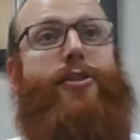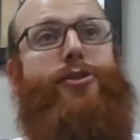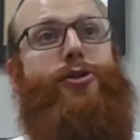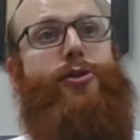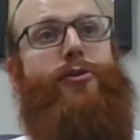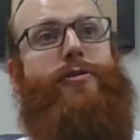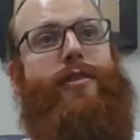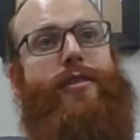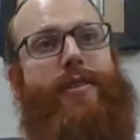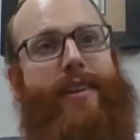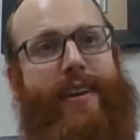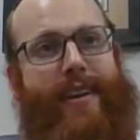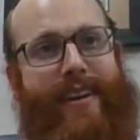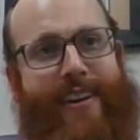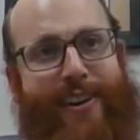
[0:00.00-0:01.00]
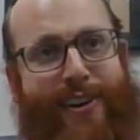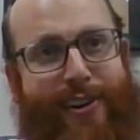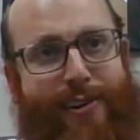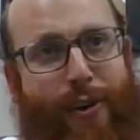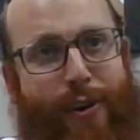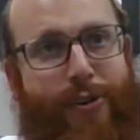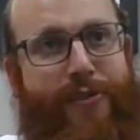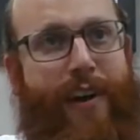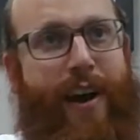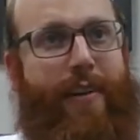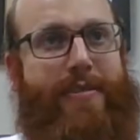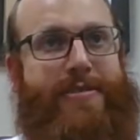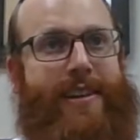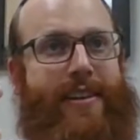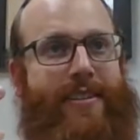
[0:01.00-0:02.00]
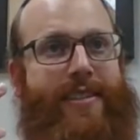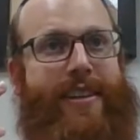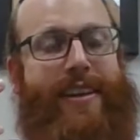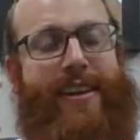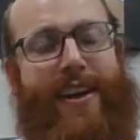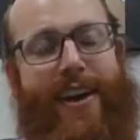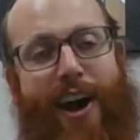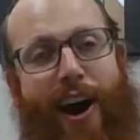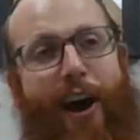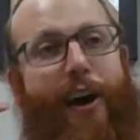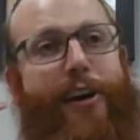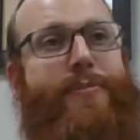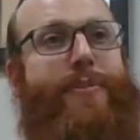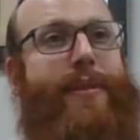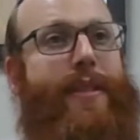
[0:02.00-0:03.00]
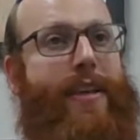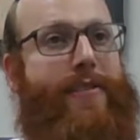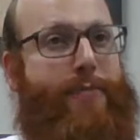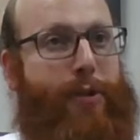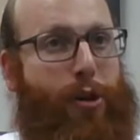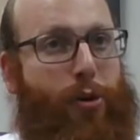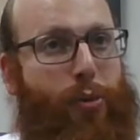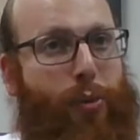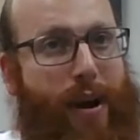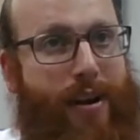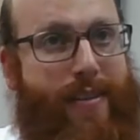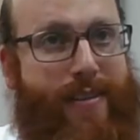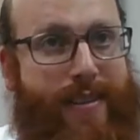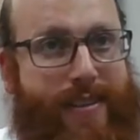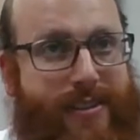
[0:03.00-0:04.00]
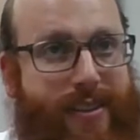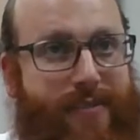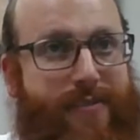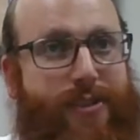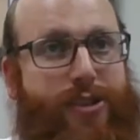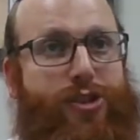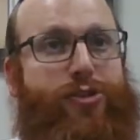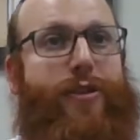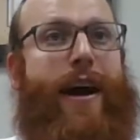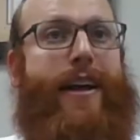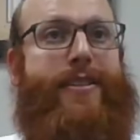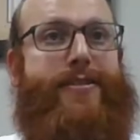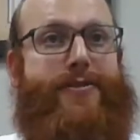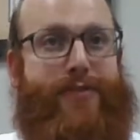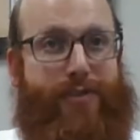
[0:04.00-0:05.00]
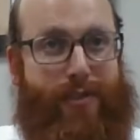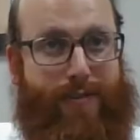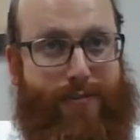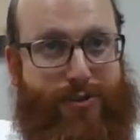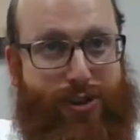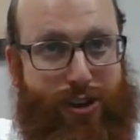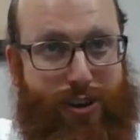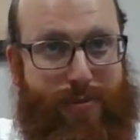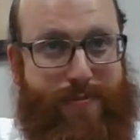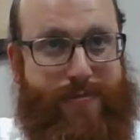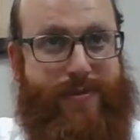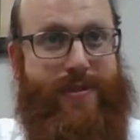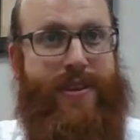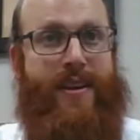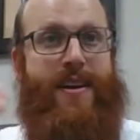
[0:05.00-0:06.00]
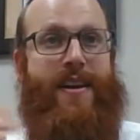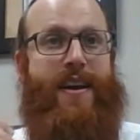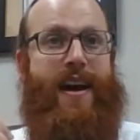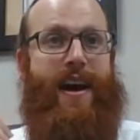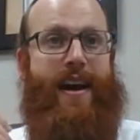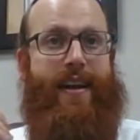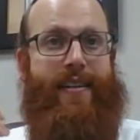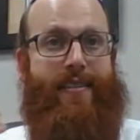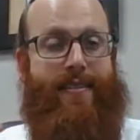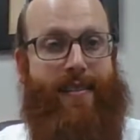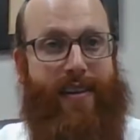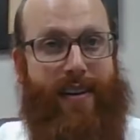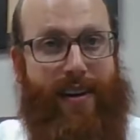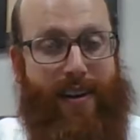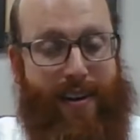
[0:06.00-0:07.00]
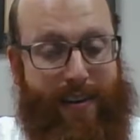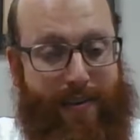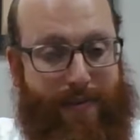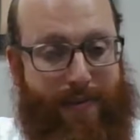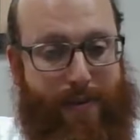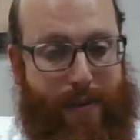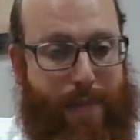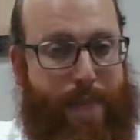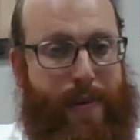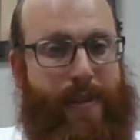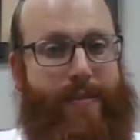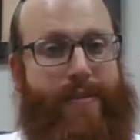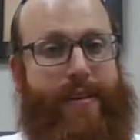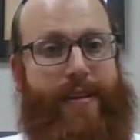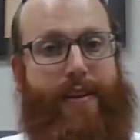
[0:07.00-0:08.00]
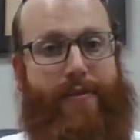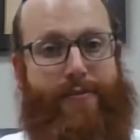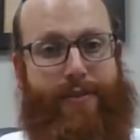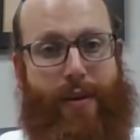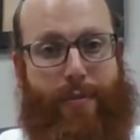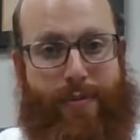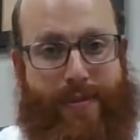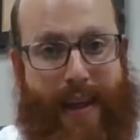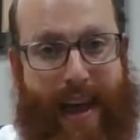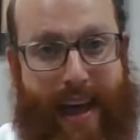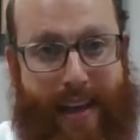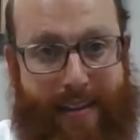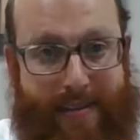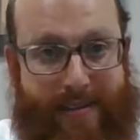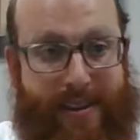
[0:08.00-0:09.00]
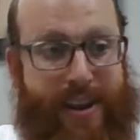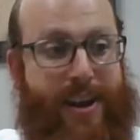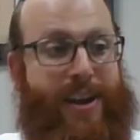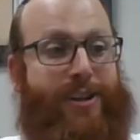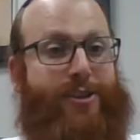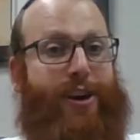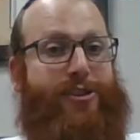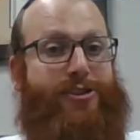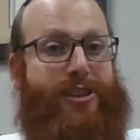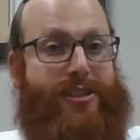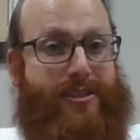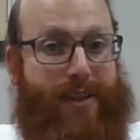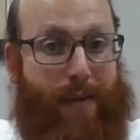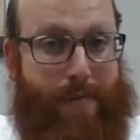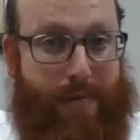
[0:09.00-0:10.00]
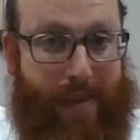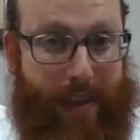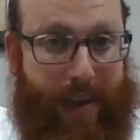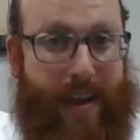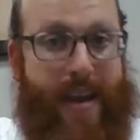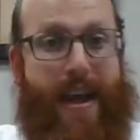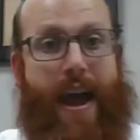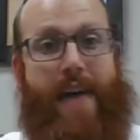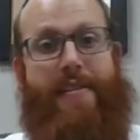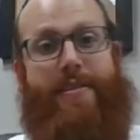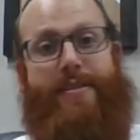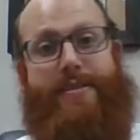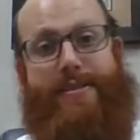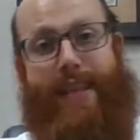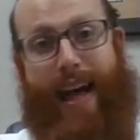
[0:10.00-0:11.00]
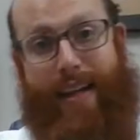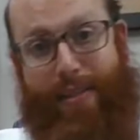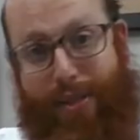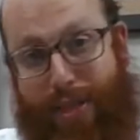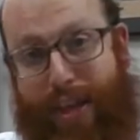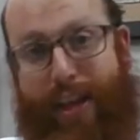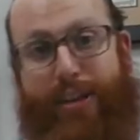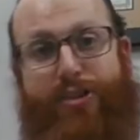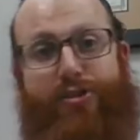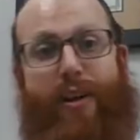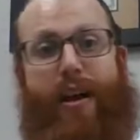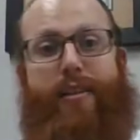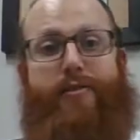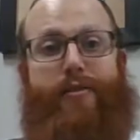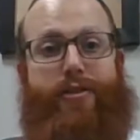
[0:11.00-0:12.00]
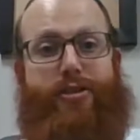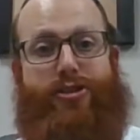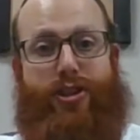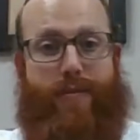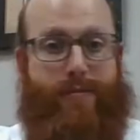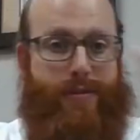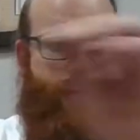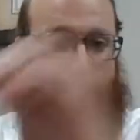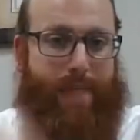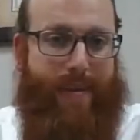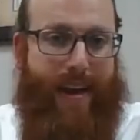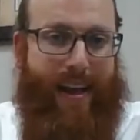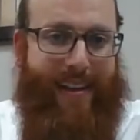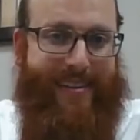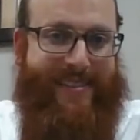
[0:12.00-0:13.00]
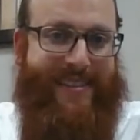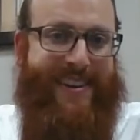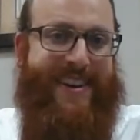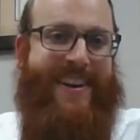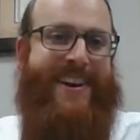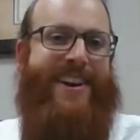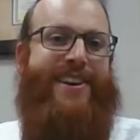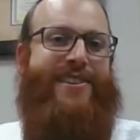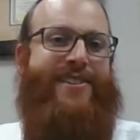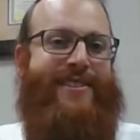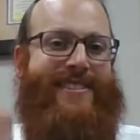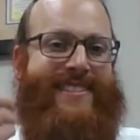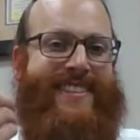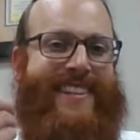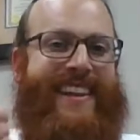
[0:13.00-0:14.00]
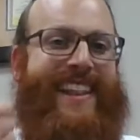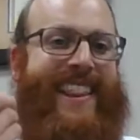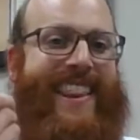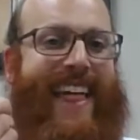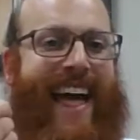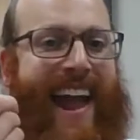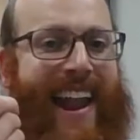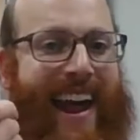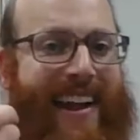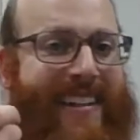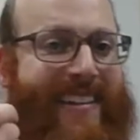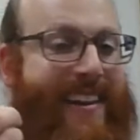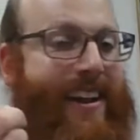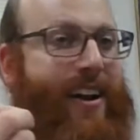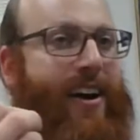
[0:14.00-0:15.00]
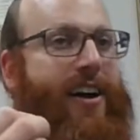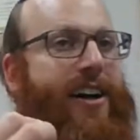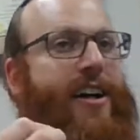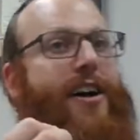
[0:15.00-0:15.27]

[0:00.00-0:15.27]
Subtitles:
due to the coronavirus and the unbelievable awareness of the transfer of germs and the ability of someone's hands touching something and that thing transferring the germs to something else, you see that idea